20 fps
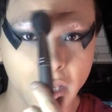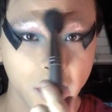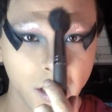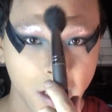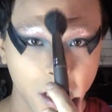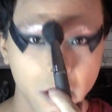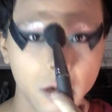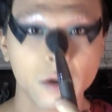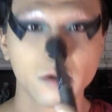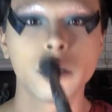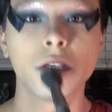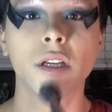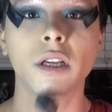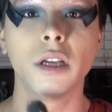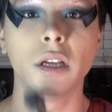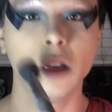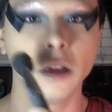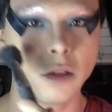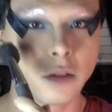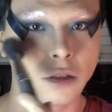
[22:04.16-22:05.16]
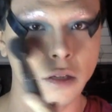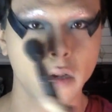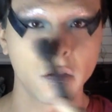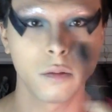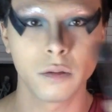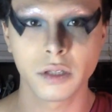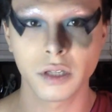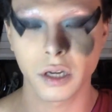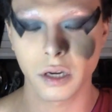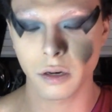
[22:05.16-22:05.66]
get your
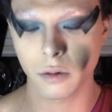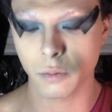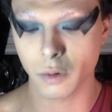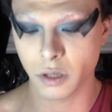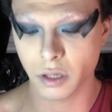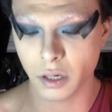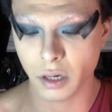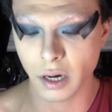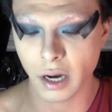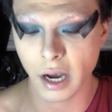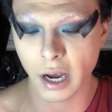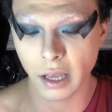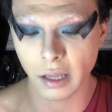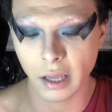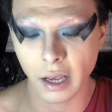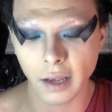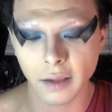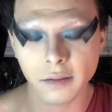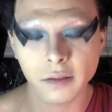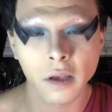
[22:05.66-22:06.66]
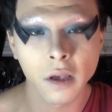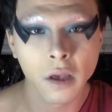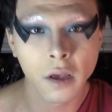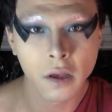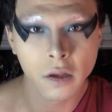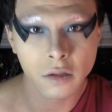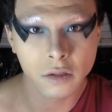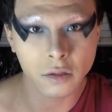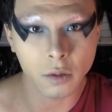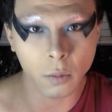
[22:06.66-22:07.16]
T-zones here with your highlights.
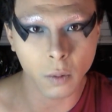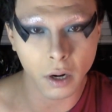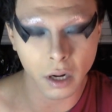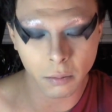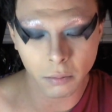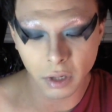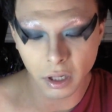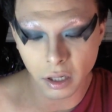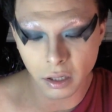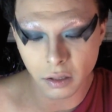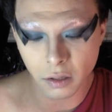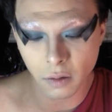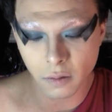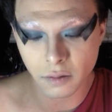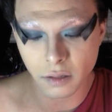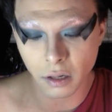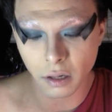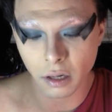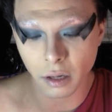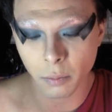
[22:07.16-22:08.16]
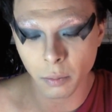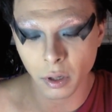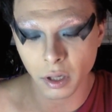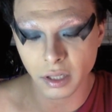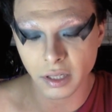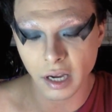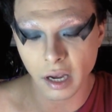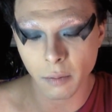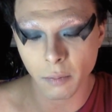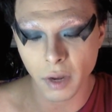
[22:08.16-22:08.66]
So what I'm gonna do is I'm gonna put
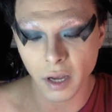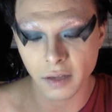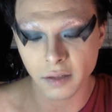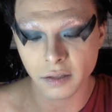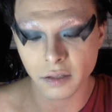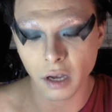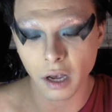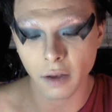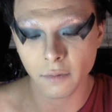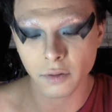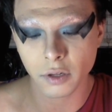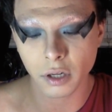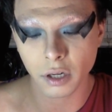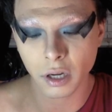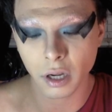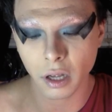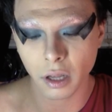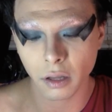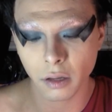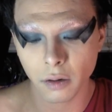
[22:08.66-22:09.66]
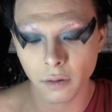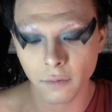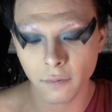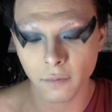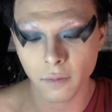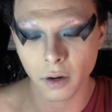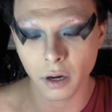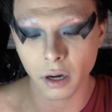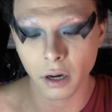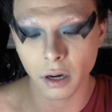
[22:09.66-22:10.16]
down my softer color
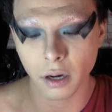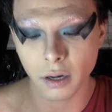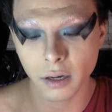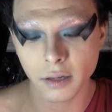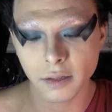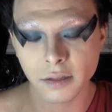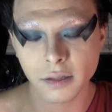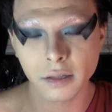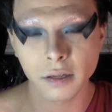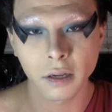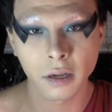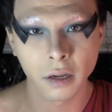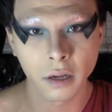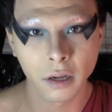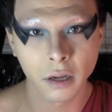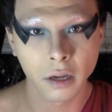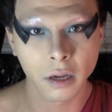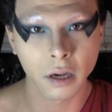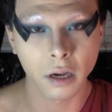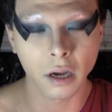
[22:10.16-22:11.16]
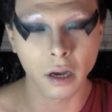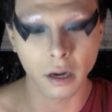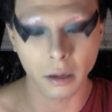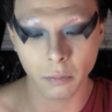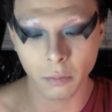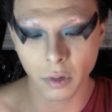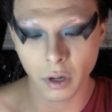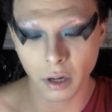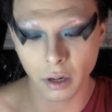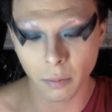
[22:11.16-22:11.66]
first.
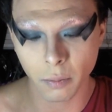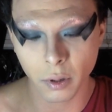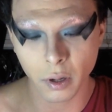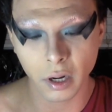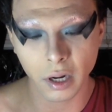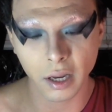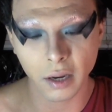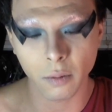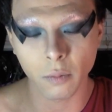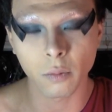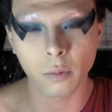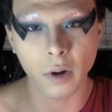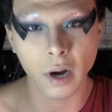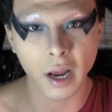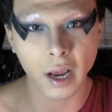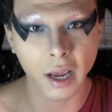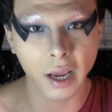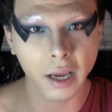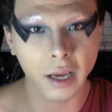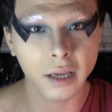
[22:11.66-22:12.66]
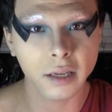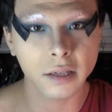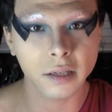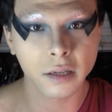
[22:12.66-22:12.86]
I'm gonna put it right